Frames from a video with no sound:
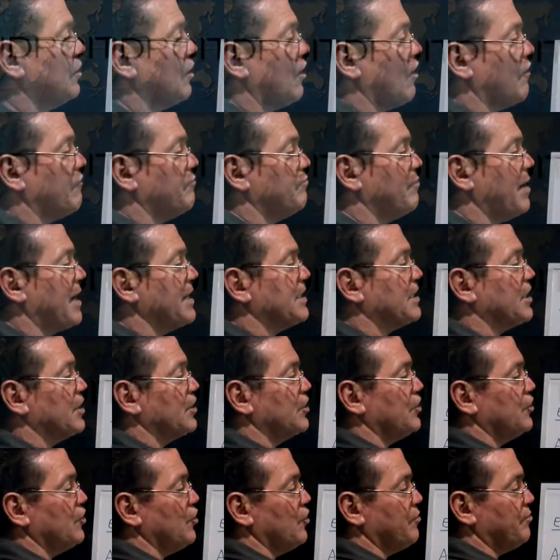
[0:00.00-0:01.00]
of
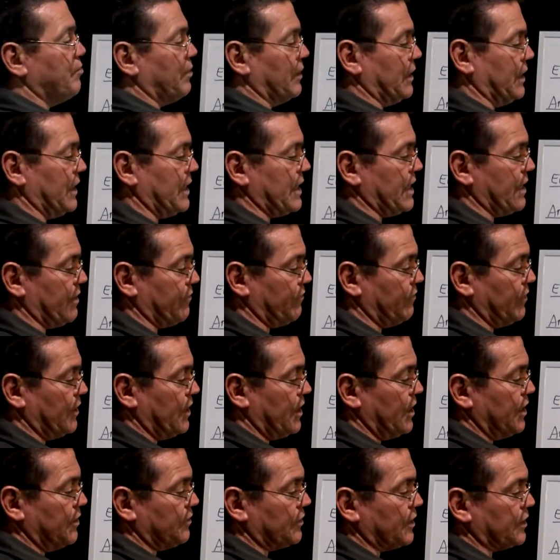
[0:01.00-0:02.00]
making you believe
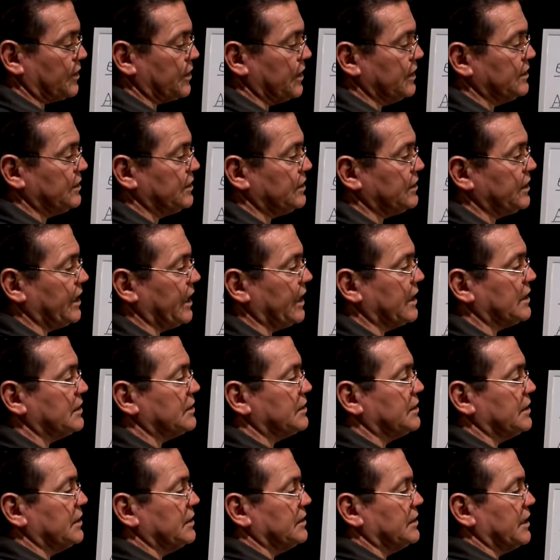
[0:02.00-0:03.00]
that this
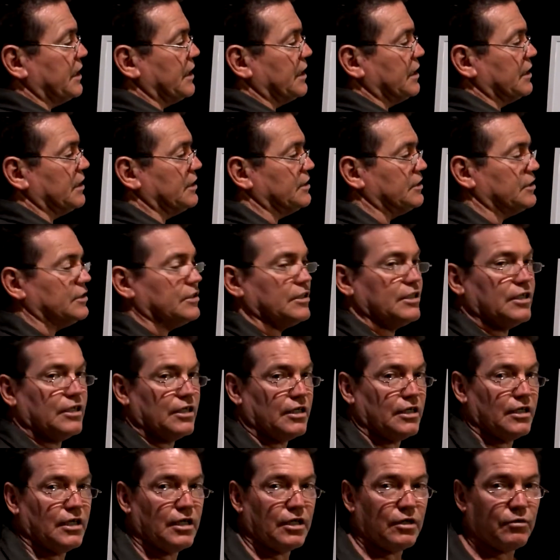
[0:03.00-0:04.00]
text is English
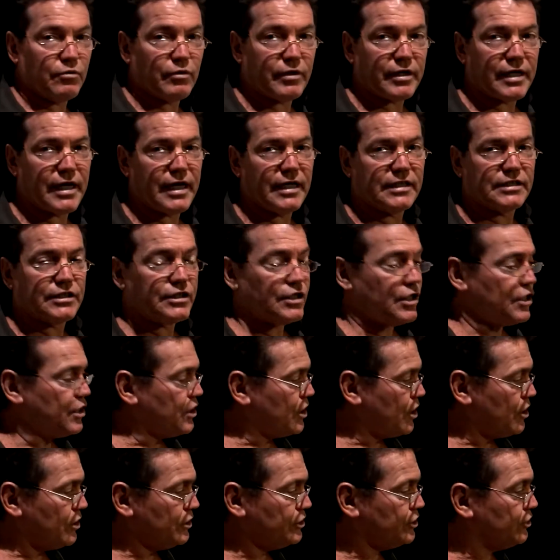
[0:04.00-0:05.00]
when it has
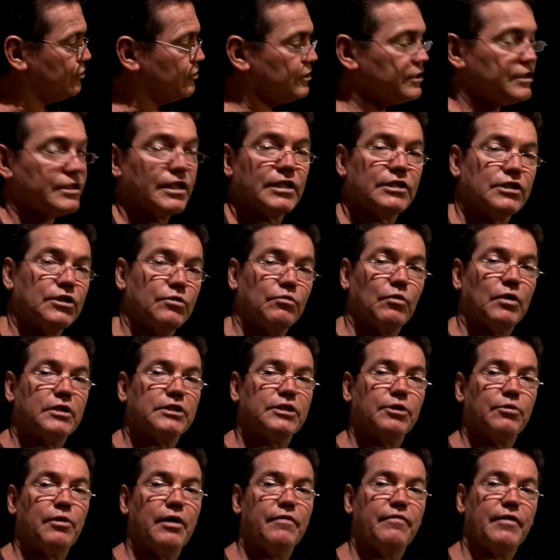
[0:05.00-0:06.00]
no jurisdiction
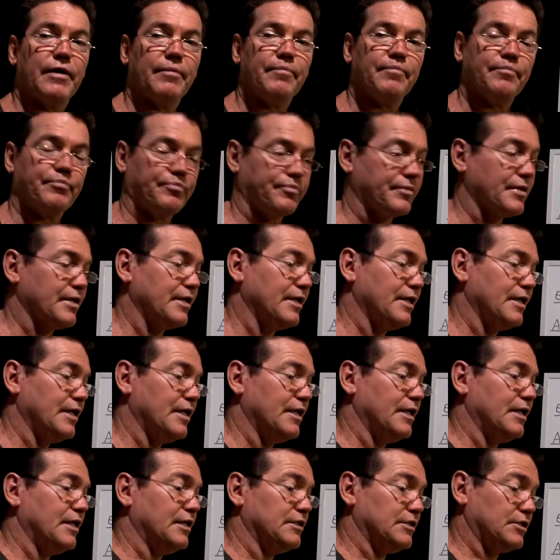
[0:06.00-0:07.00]
whatsoever.
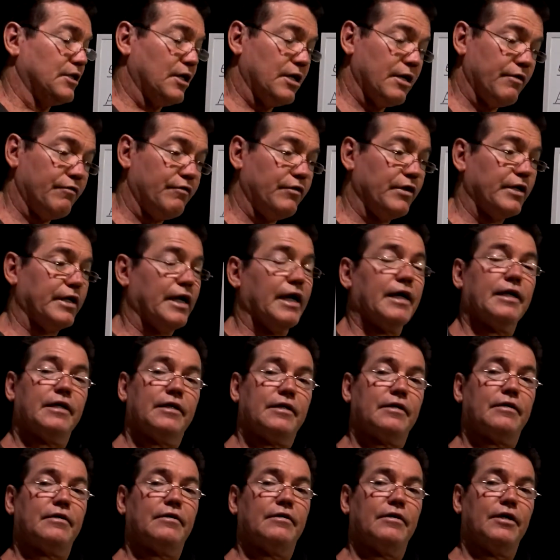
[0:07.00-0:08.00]
So if you
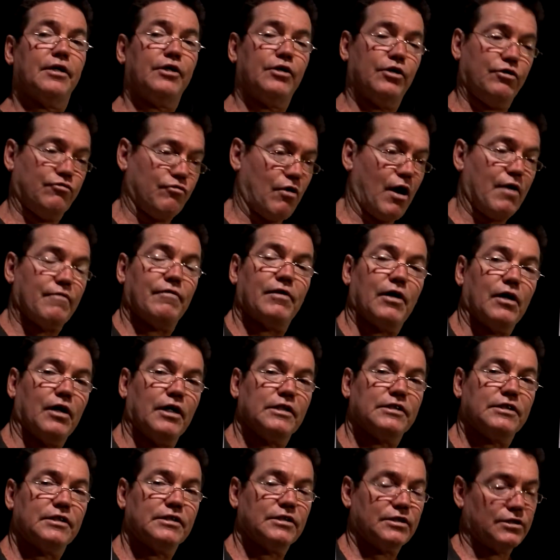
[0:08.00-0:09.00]
get your driver
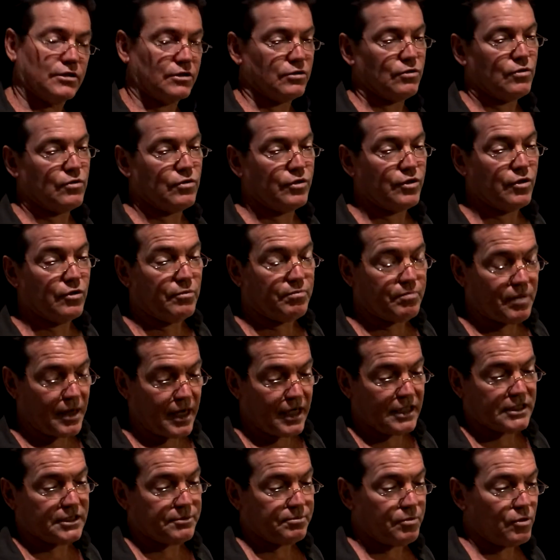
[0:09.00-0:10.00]
license or your
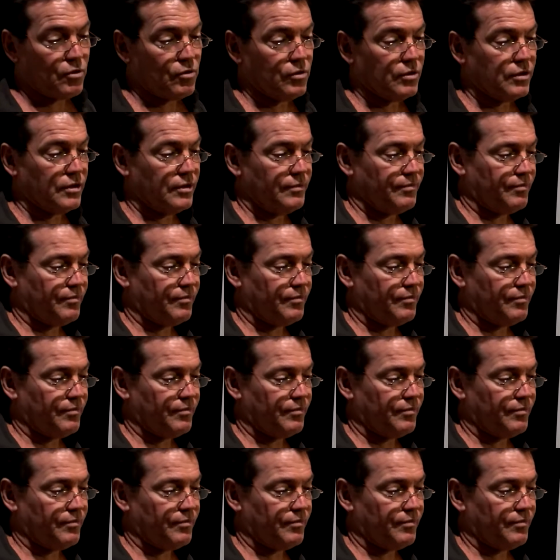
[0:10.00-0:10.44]
passport